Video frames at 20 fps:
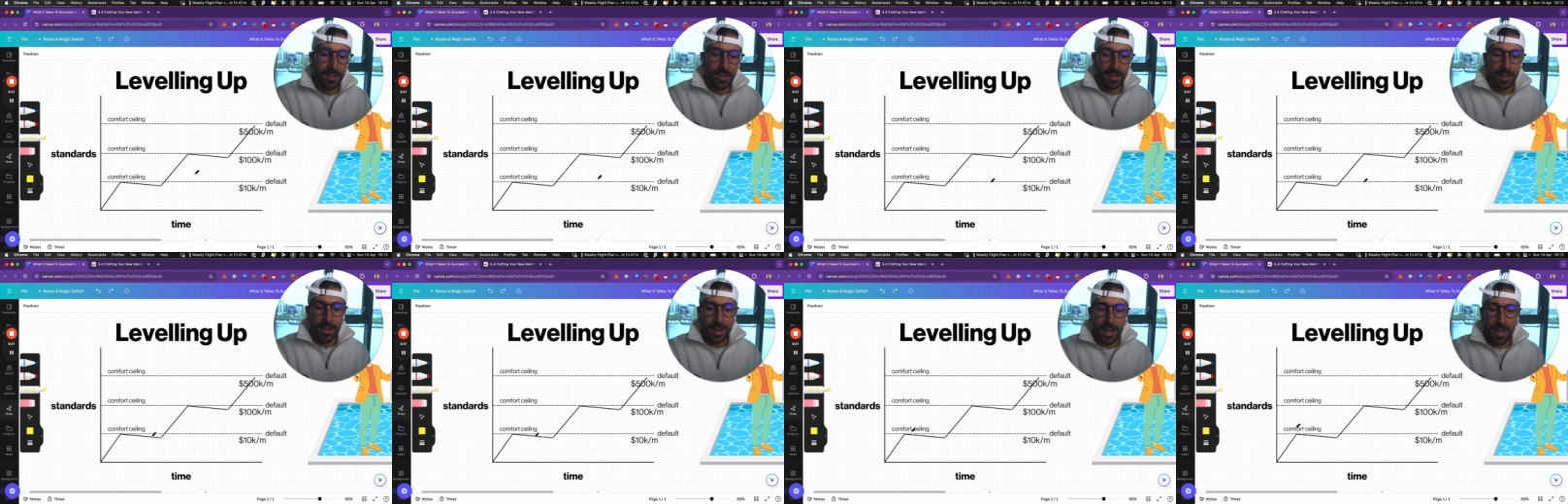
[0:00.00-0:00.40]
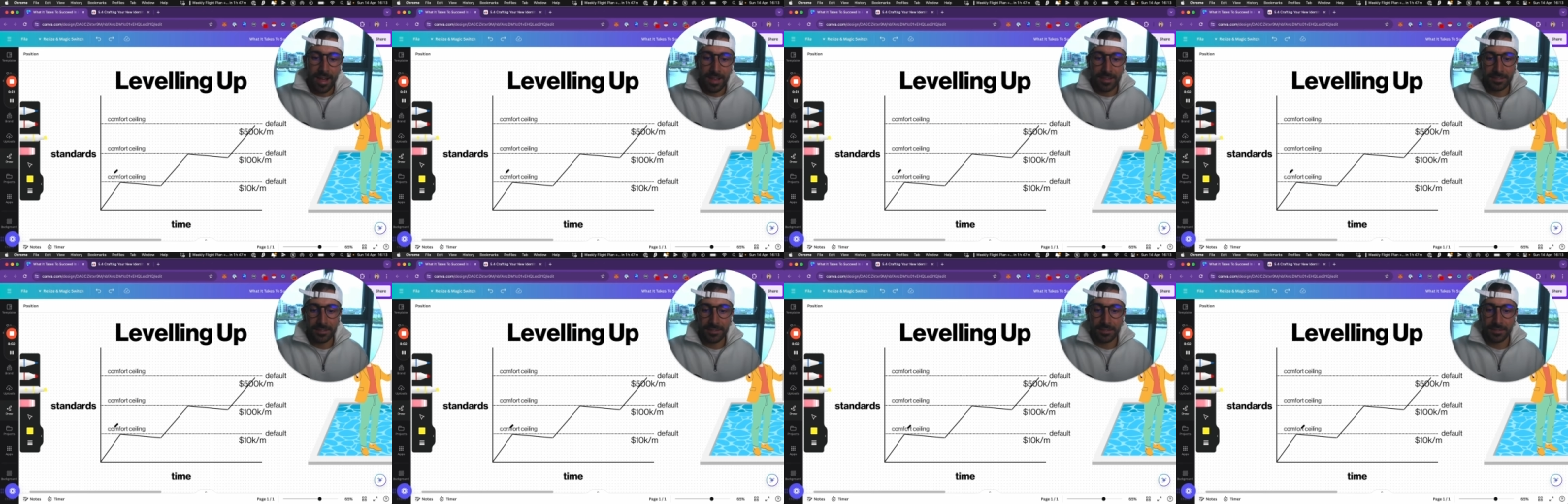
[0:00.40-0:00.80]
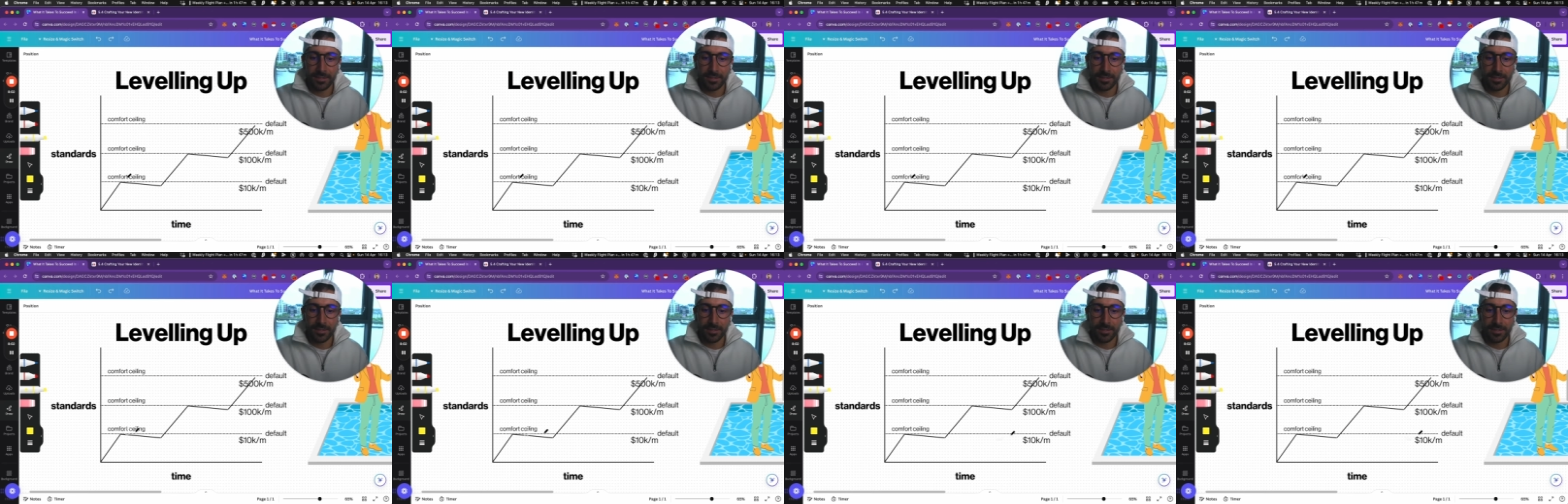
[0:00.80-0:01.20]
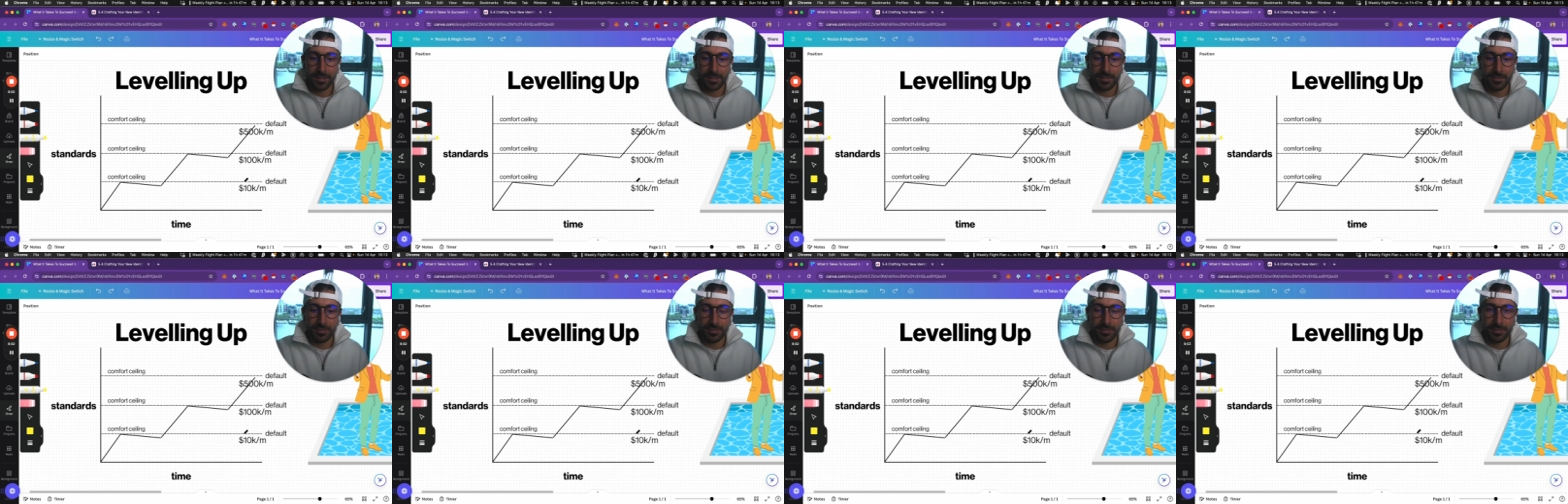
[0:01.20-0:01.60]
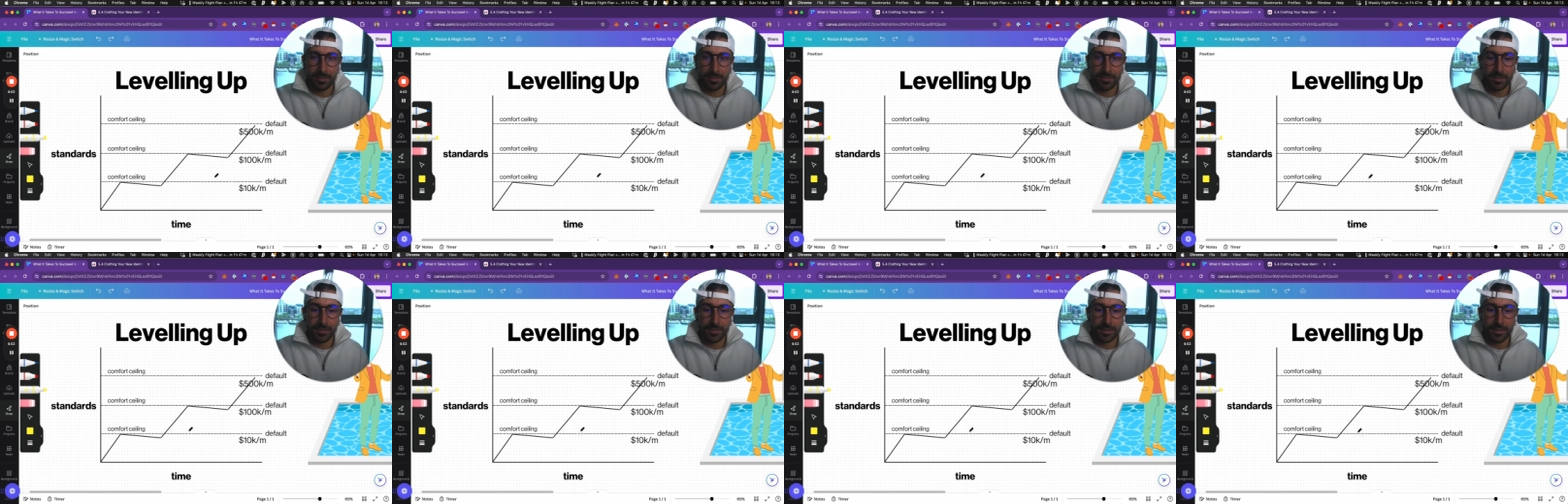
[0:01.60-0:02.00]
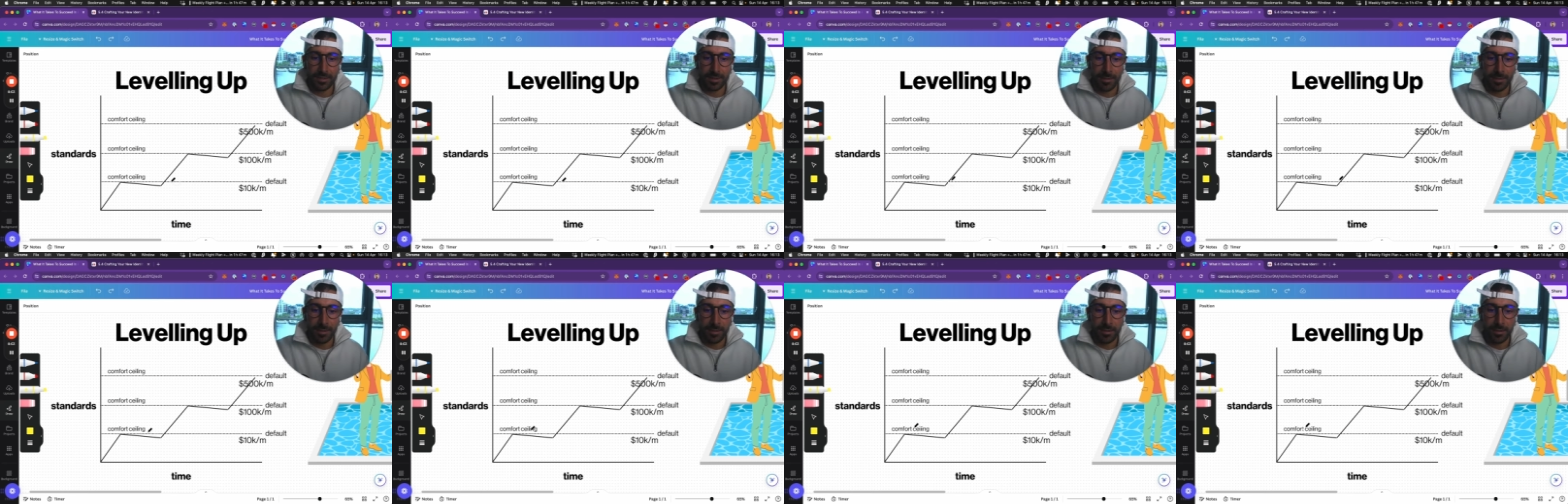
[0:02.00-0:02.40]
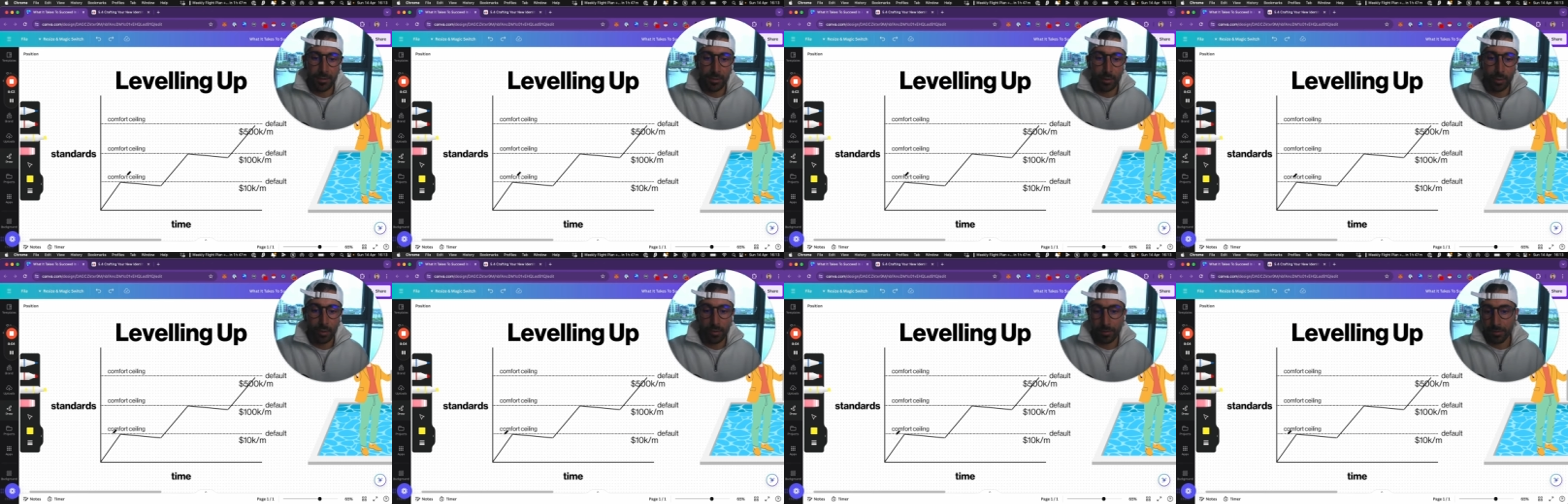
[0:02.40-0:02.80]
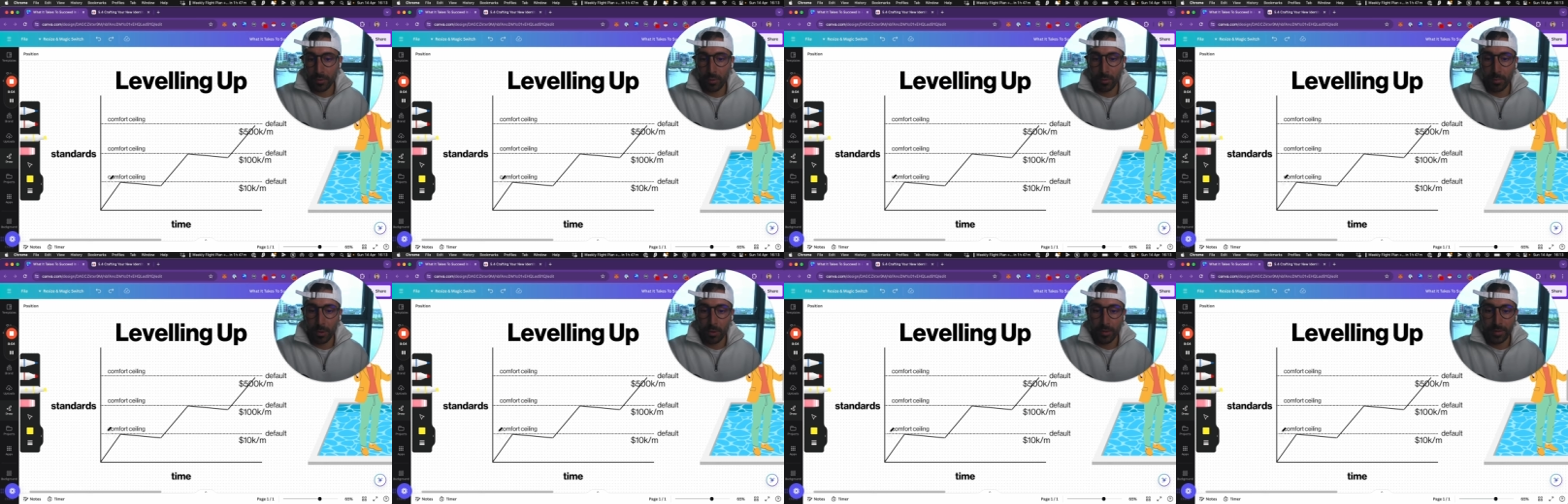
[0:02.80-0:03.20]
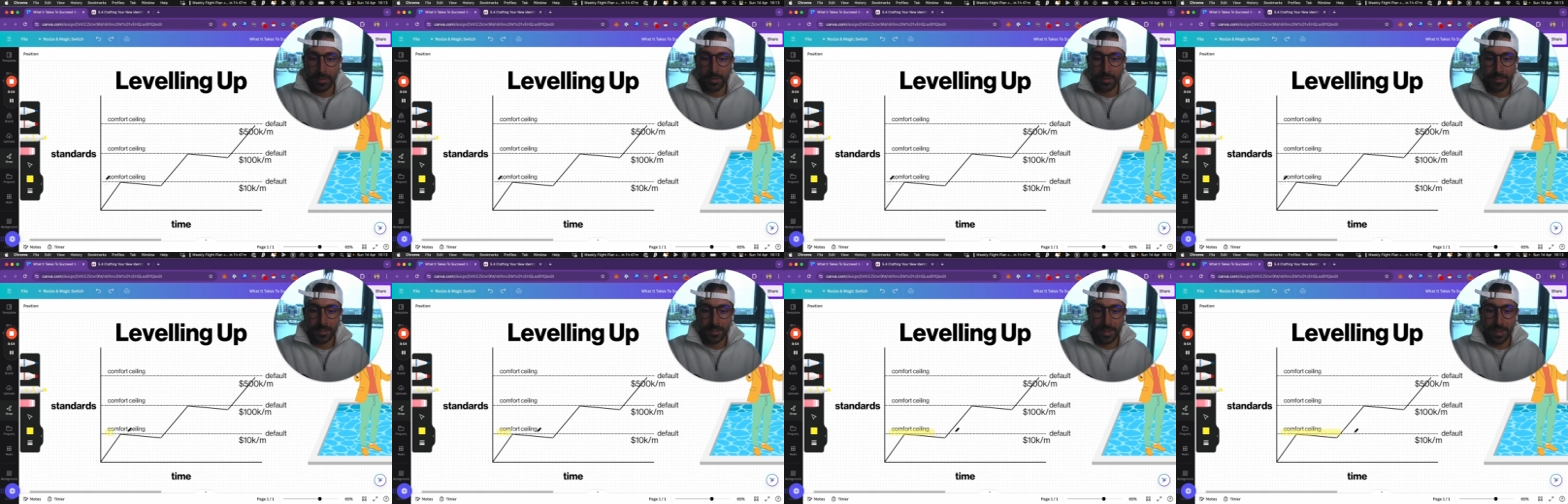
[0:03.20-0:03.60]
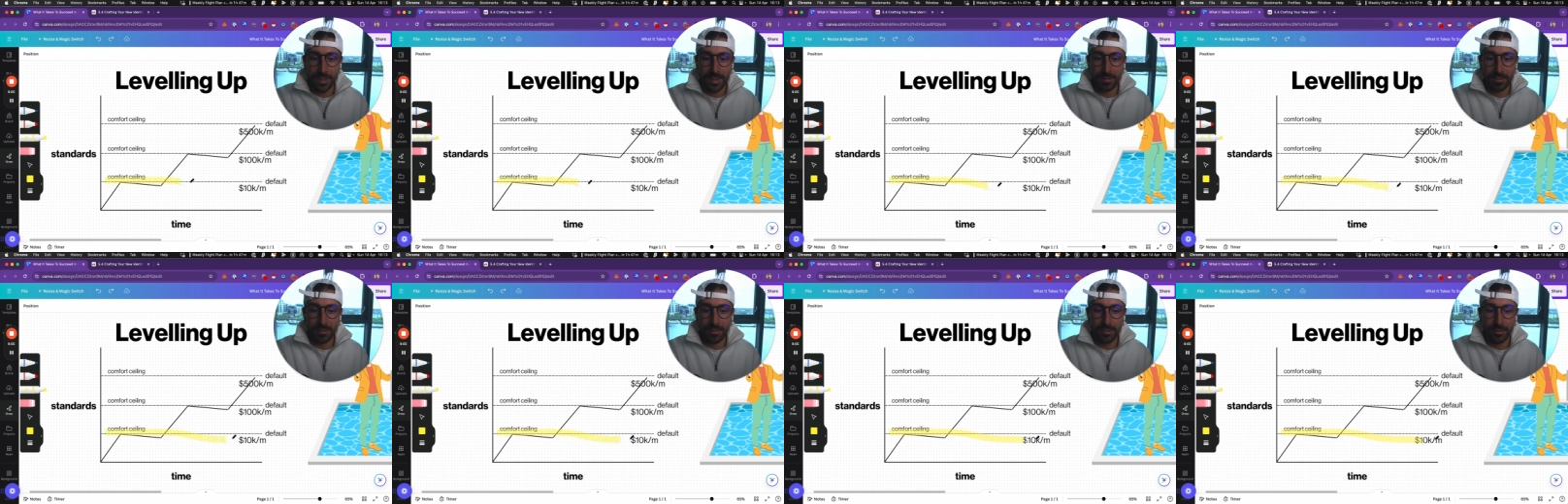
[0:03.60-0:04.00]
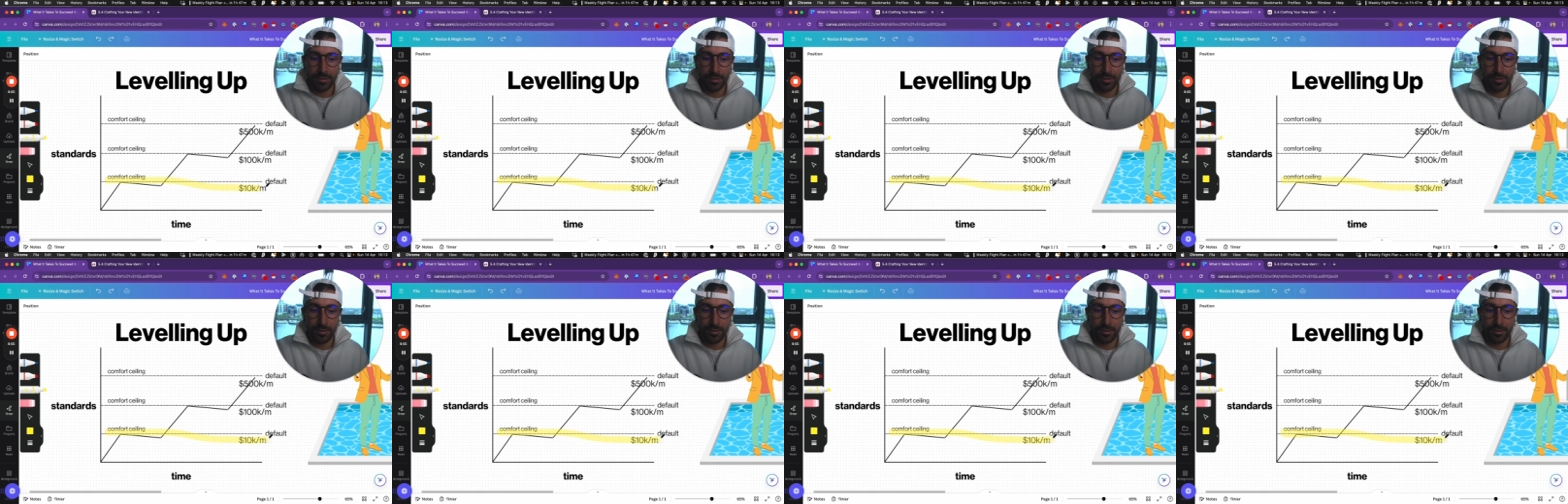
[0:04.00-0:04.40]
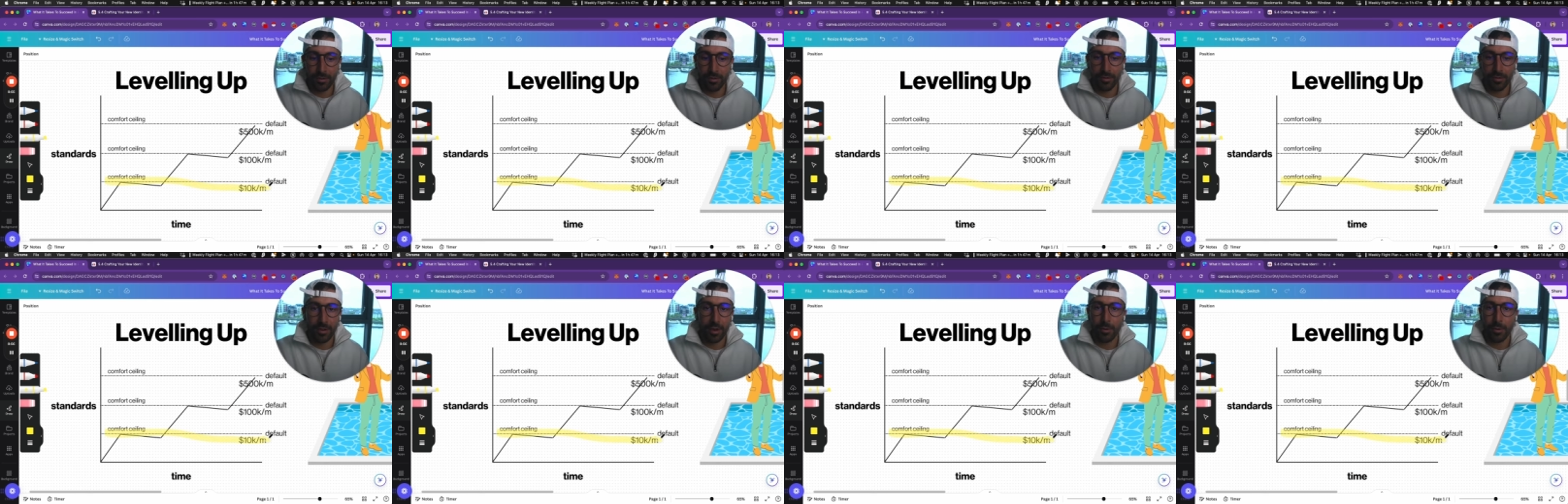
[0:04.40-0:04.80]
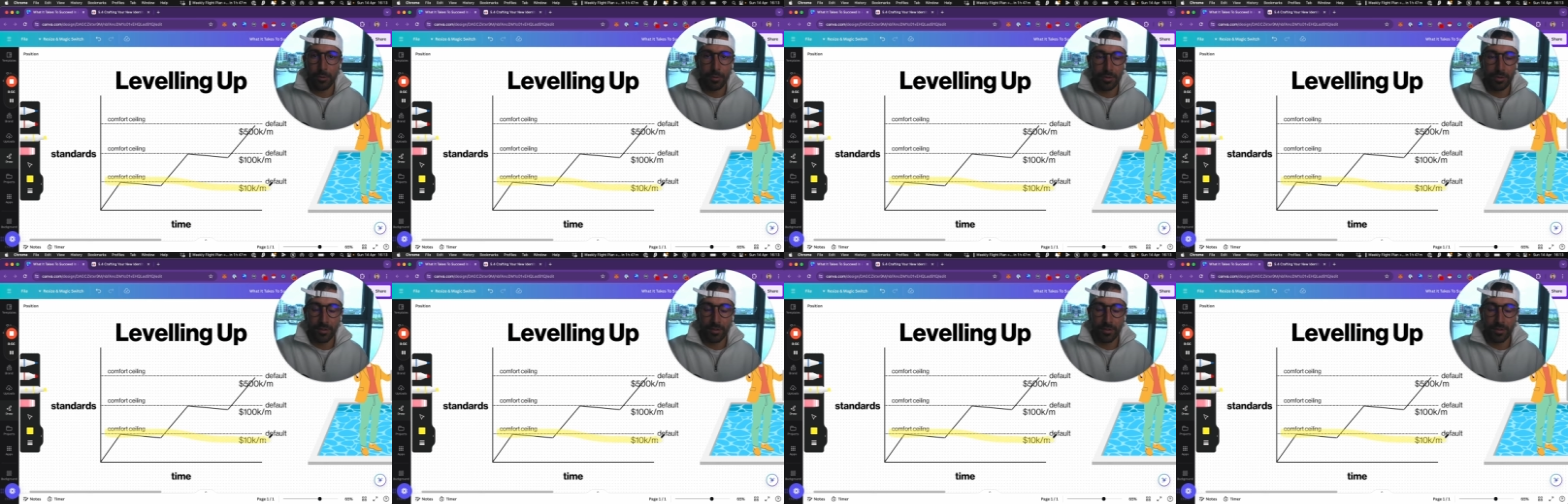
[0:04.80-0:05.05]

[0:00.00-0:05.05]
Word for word: and your your body is saying no